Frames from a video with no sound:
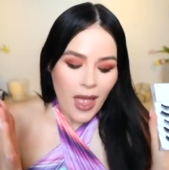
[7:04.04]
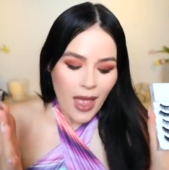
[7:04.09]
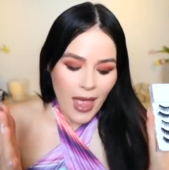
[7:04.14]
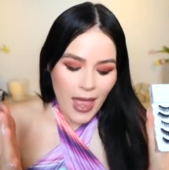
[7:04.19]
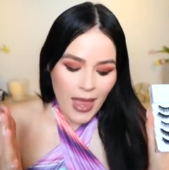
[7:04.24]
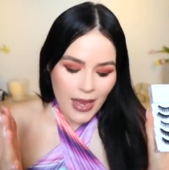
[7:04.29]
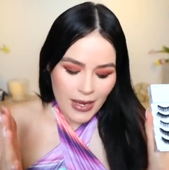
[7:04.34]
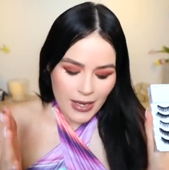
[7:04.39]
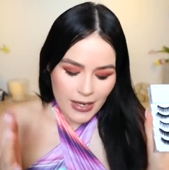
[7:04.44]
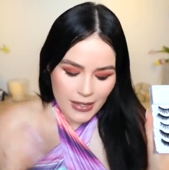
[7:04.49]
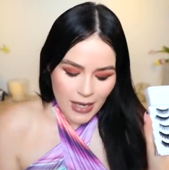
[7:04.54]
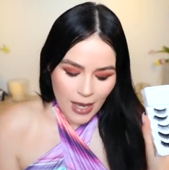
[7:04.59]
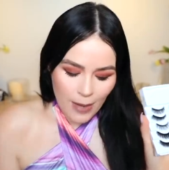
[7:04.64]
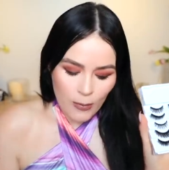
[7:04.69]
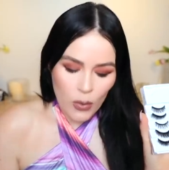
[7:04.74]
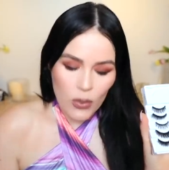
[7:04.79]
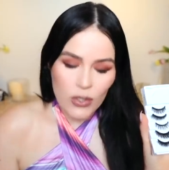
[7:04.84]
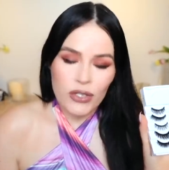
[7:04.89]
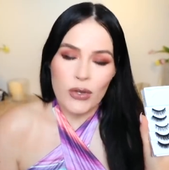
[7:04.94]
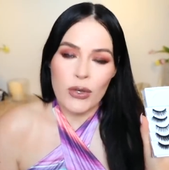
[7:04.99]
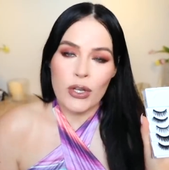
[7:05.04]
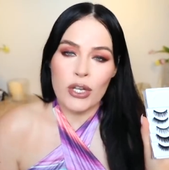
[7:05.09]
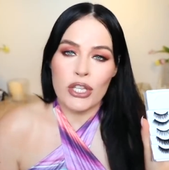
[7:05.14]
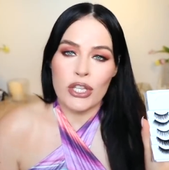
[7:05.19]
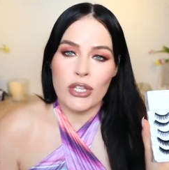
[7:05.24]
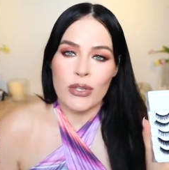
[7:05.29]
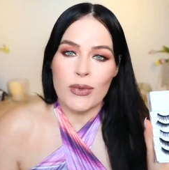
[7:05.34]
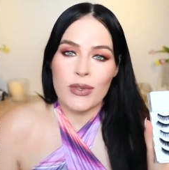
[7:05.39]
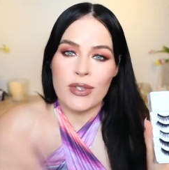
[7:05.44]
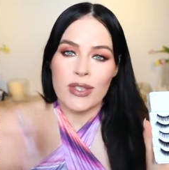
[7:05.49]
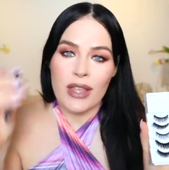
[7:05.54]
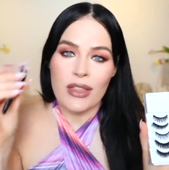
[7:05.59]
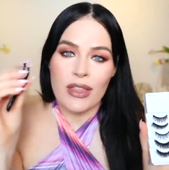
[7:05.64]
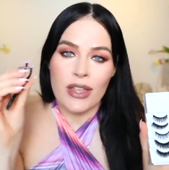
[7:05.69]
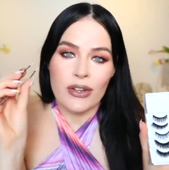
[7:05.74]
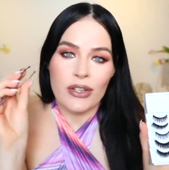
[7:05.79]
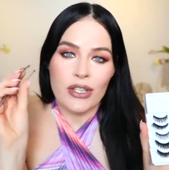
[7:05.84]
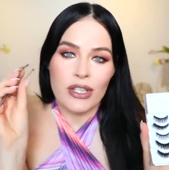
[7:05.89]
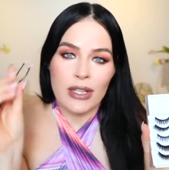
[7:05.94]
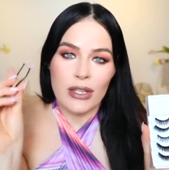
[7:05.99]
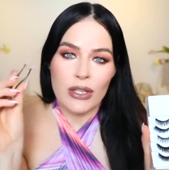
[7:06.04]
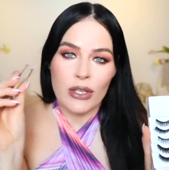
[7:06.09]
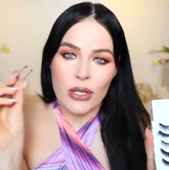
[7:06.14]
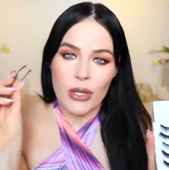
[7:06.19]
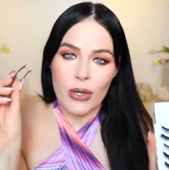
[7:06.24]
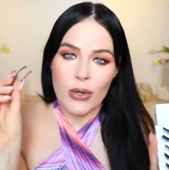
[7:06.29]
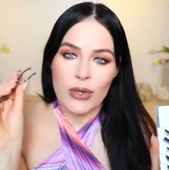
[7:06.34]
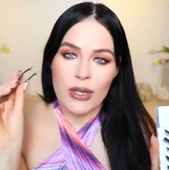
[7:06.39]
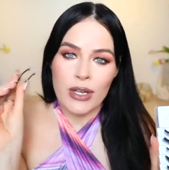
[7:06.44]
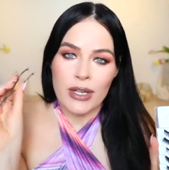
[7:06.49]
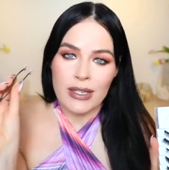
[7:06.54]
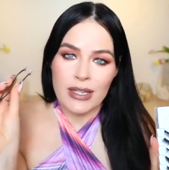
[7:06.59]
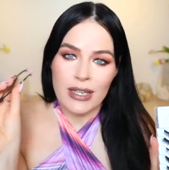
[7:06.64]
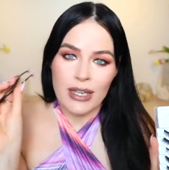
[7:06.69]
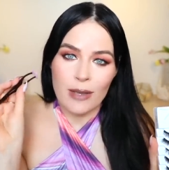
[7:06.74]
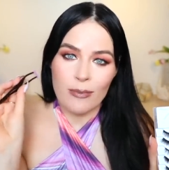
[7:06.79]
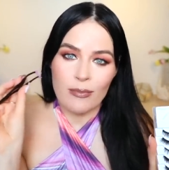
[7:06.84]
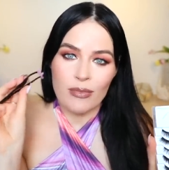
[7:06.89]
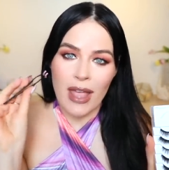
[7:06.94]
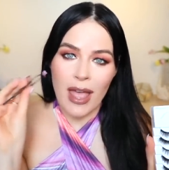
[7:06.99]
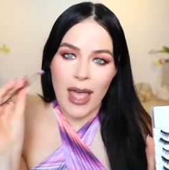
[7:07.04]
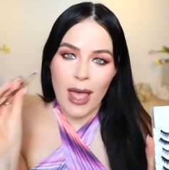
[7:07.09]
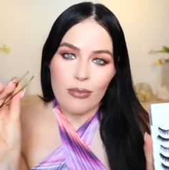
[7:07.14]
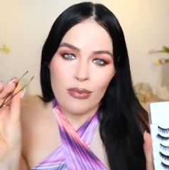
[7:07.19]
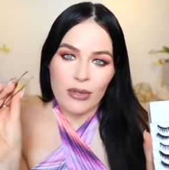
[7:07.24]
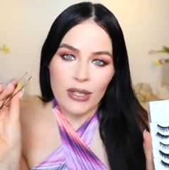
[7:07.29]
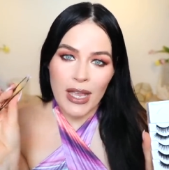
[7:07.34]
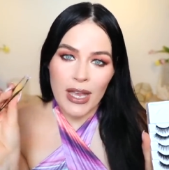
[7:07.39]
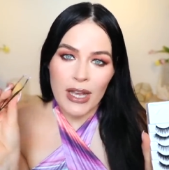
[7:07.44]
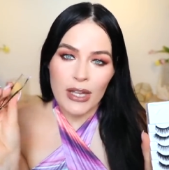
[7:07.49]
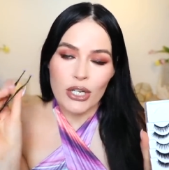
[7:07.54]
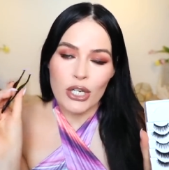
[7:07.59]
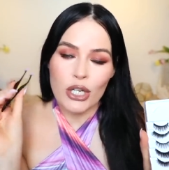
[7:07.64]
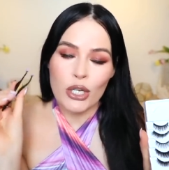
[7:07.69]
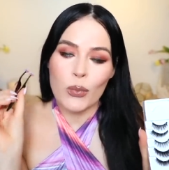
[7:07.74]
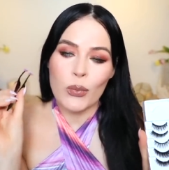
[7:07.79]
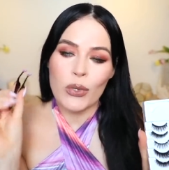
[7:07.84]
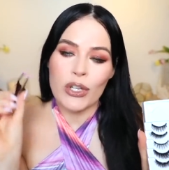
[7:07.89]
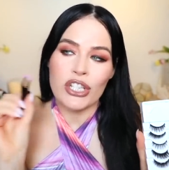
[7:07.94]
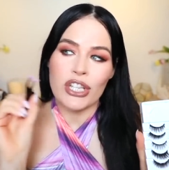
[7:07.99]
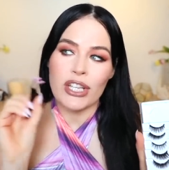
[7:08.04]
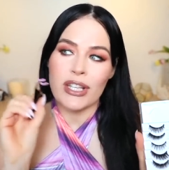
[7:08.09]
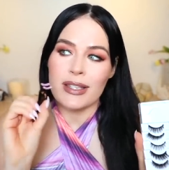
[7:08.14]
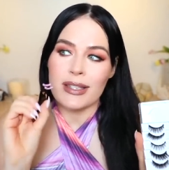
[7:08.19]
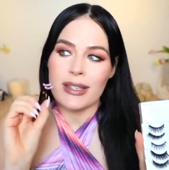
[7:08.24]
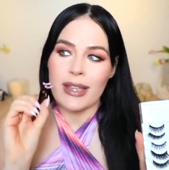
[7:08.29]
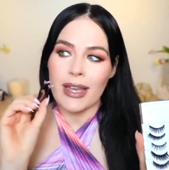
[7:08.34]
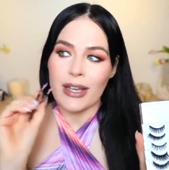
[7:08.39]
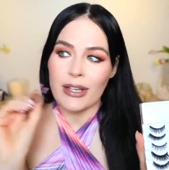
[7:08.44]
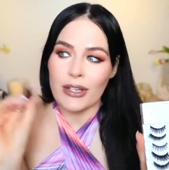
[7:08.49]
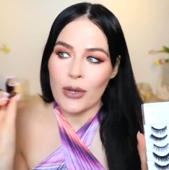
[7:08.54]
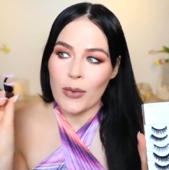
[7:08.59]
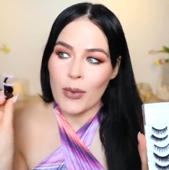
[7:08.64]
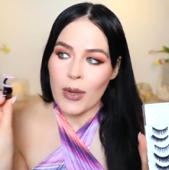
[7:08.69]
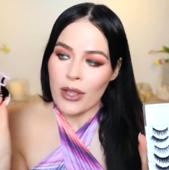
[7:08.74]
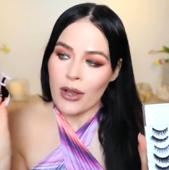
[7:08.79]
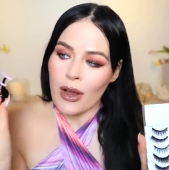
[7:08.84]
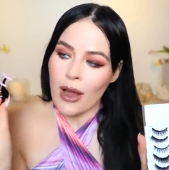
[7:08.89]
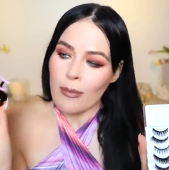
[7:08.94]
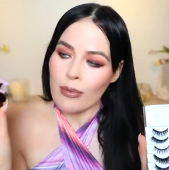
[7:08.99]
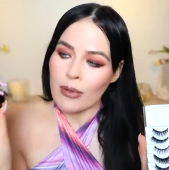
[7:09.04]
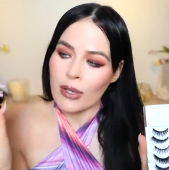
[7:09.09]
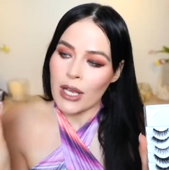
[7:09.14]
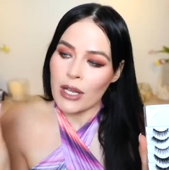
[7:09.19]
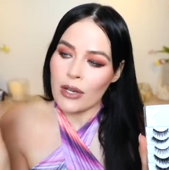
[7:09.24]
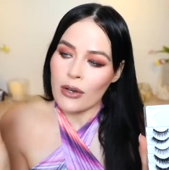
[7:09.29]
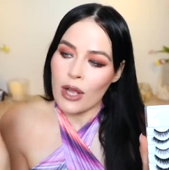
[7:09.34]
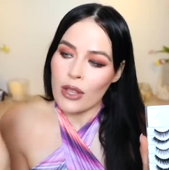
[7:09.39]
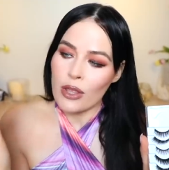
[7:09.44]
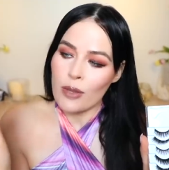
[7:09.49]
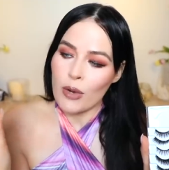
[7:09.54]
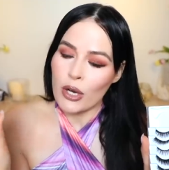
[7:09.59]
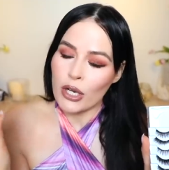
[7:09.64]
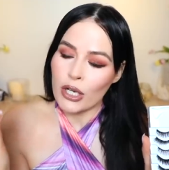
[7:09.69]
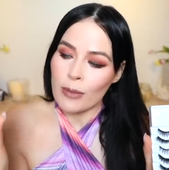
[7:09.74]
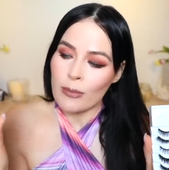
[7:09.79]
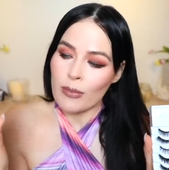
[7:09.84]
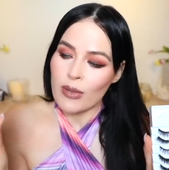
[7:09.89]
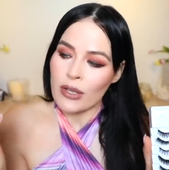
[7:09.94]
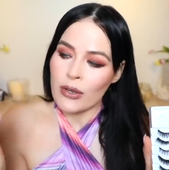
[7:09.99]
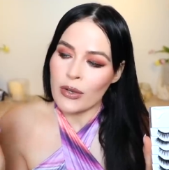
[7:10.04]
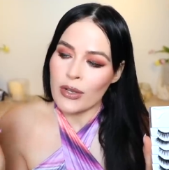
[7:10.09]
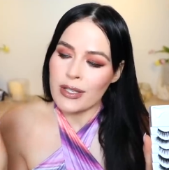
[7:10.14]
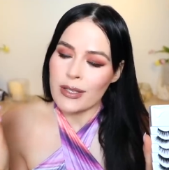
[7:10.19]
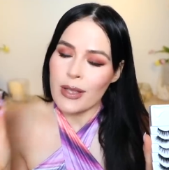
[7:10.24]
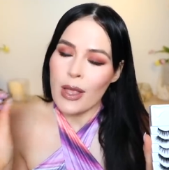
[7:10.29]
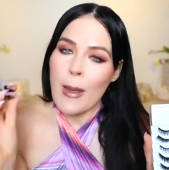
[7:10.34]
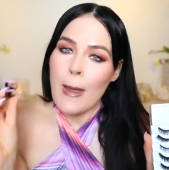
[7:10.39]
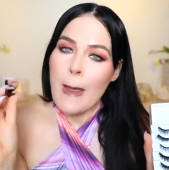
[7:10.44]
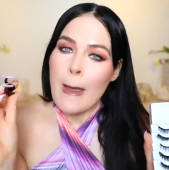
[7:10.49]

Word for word: and I'm also gonna use their silicone tipped applicator, which is like no other applicator on the market, because